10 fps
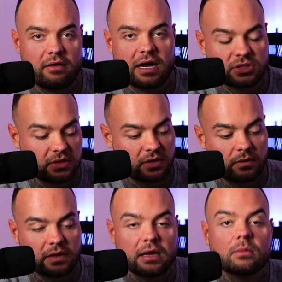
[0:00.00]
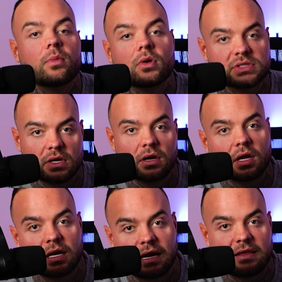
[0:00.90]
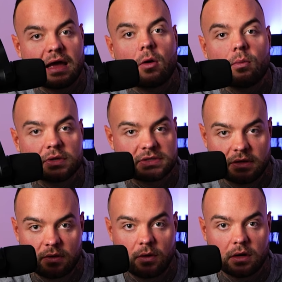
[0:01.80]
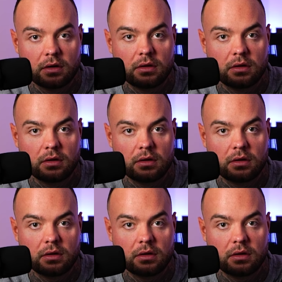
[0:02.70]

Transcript: actually doing the inputs that are going to get the outputs that they want.